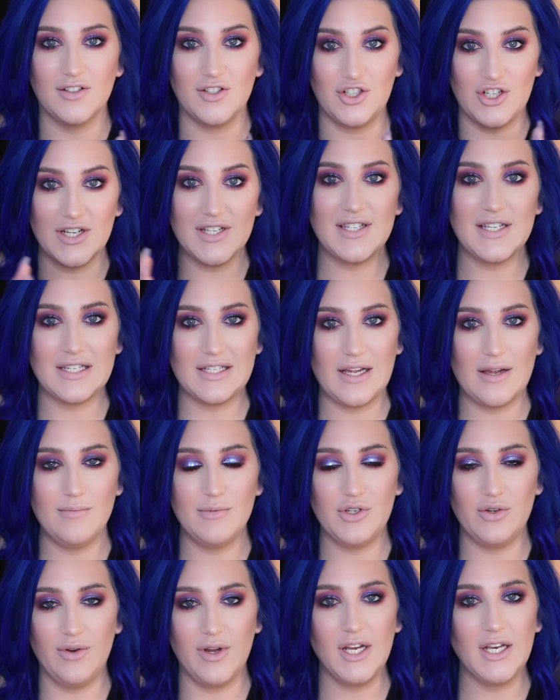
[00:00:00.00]
just as
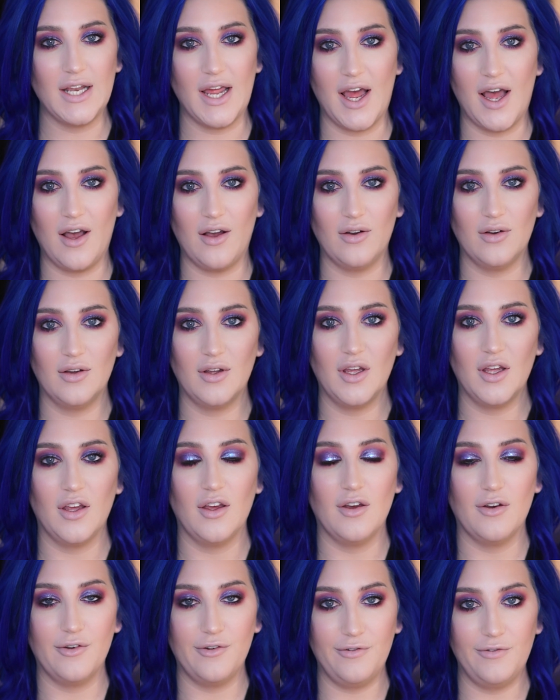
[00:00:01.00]
I'm doing now,
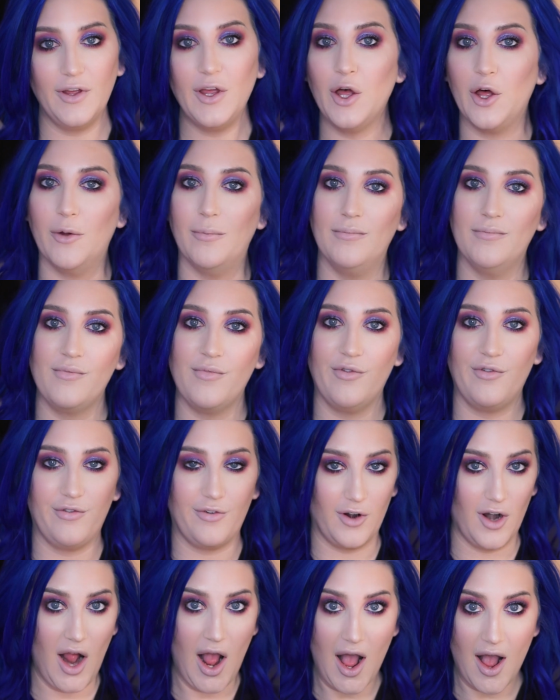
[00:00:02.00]
film
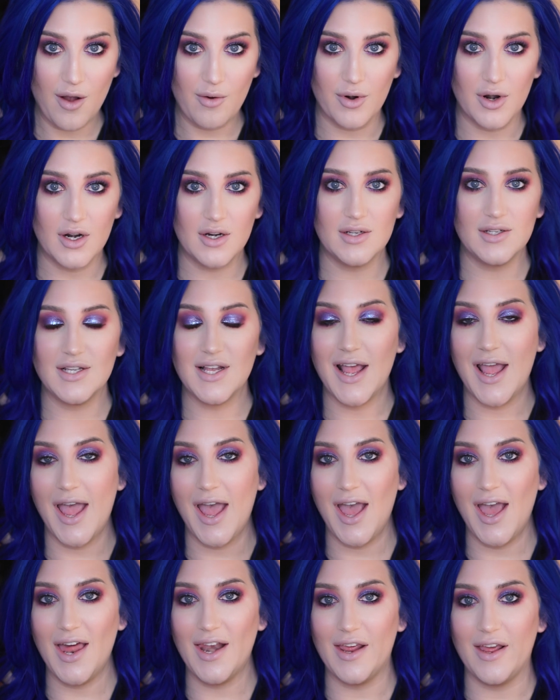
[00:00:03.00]
for hours,
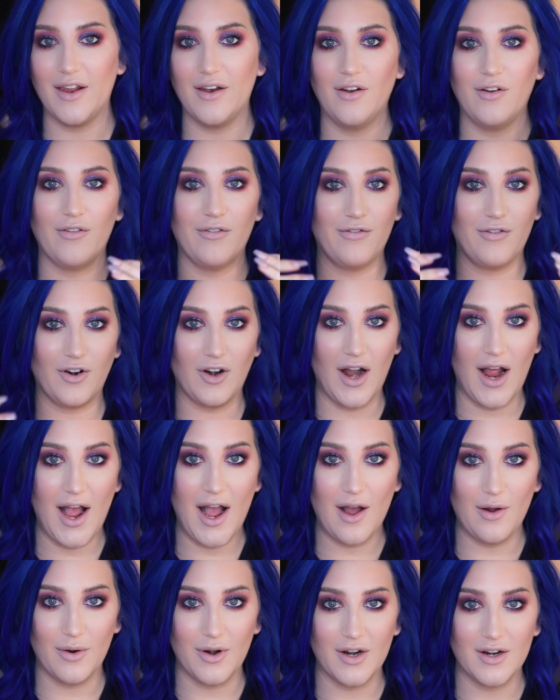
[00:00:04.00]
edit for
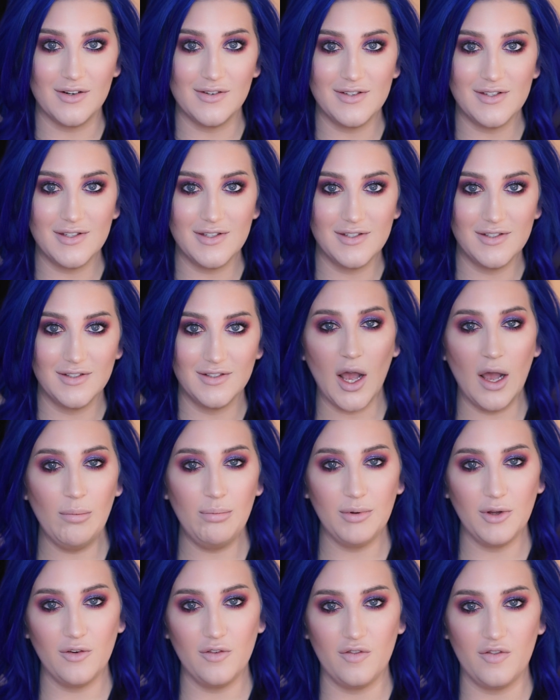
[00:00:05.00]
hours,
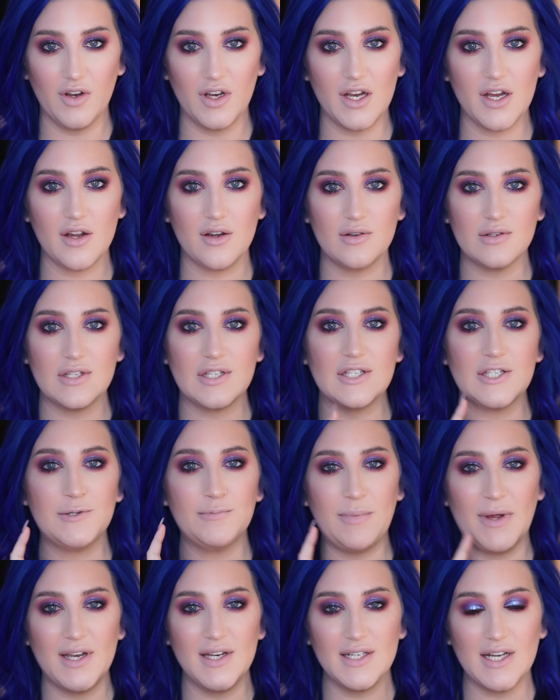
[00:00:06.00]
upload videos,
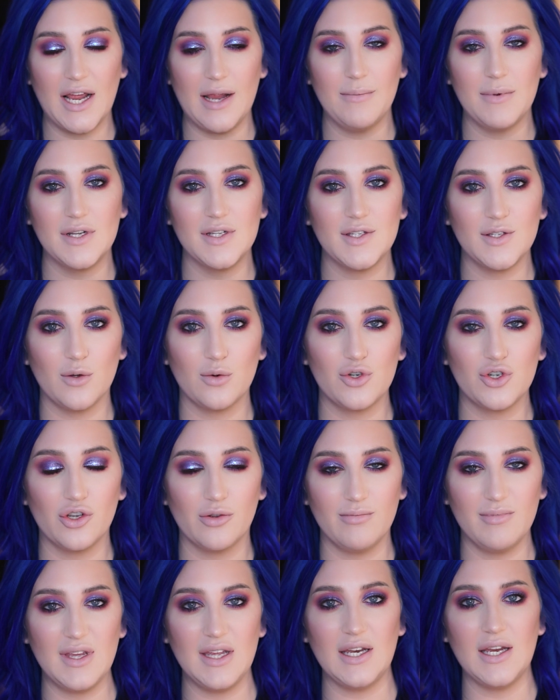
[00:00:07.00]
spend time on
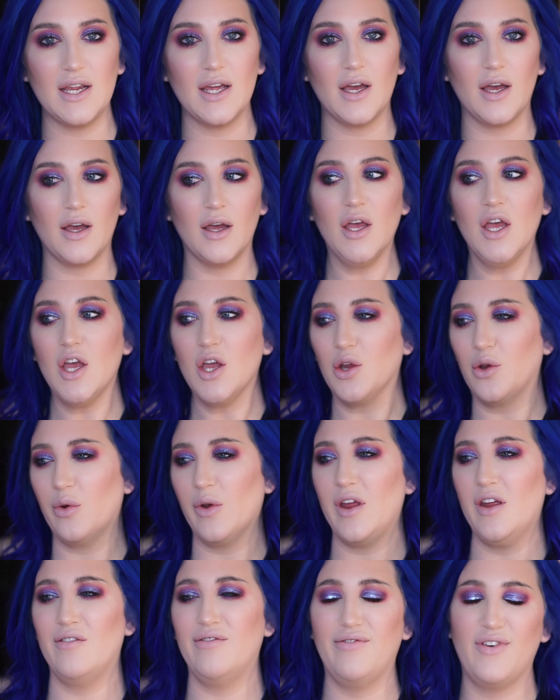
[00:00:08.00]
social media,
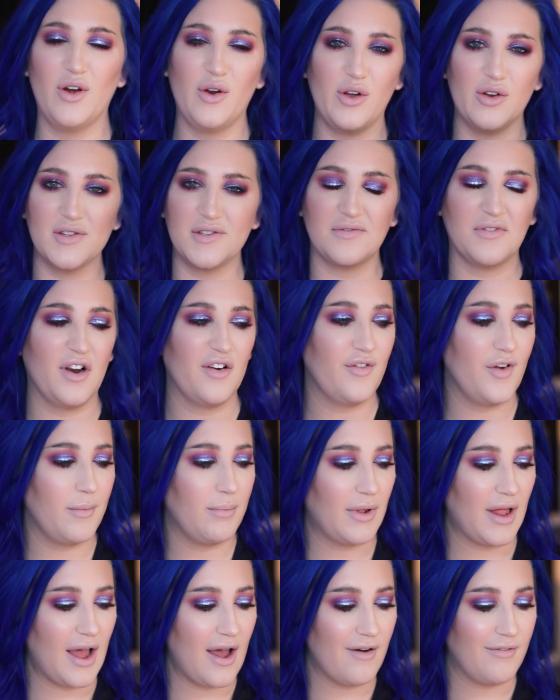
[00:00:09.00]
create photos for every
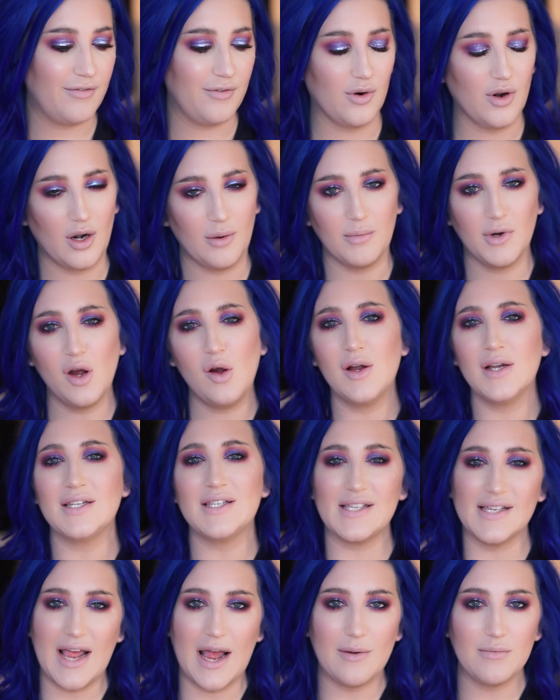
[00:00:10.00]
platform, go on
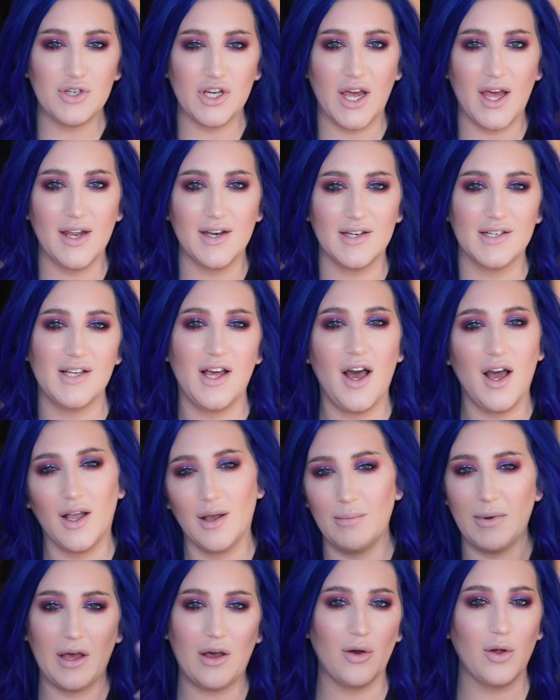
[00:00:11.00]
Snapchat and talk
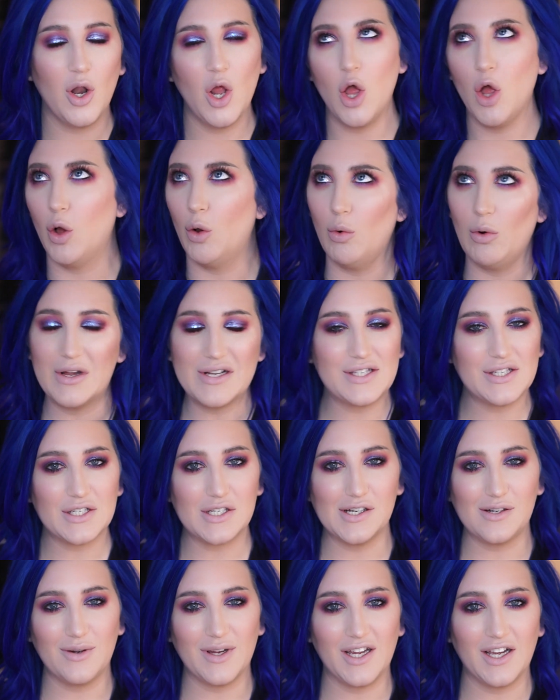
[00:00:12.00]
about what's
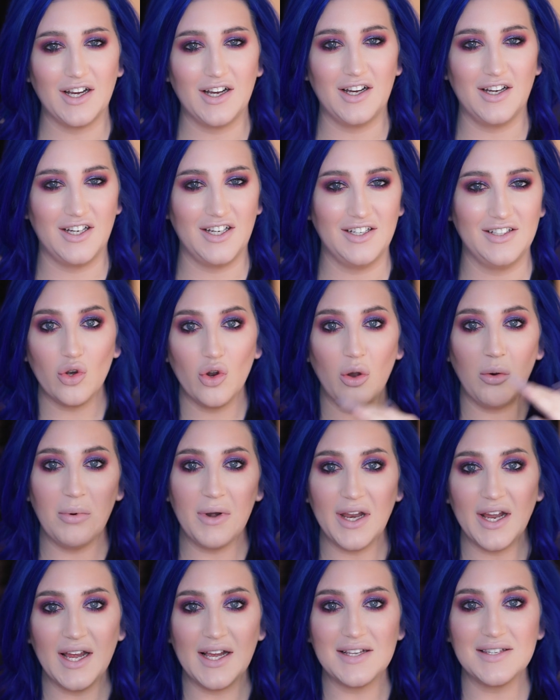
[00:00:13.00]
going on.
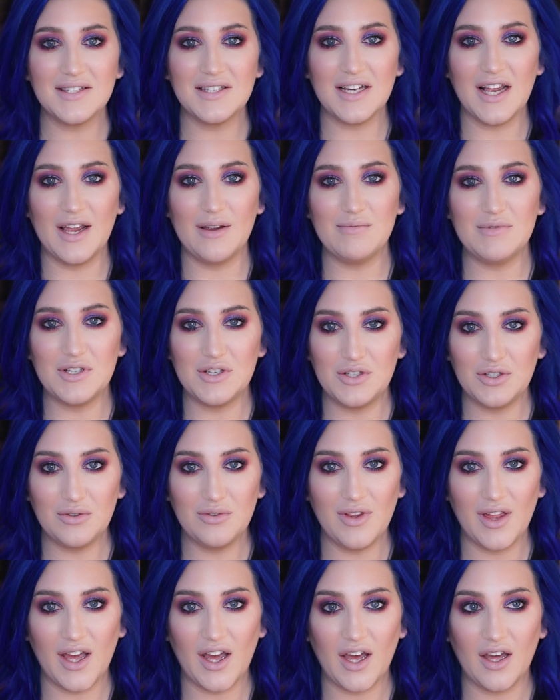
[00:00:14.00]
Nobody has time to
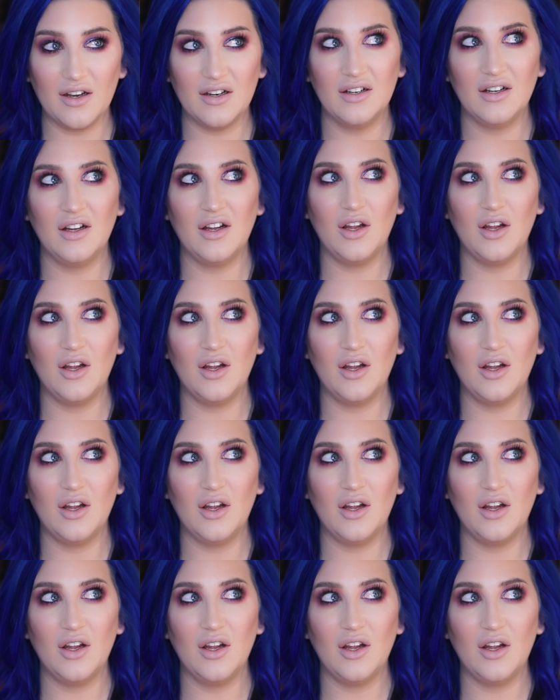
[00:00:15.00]
do that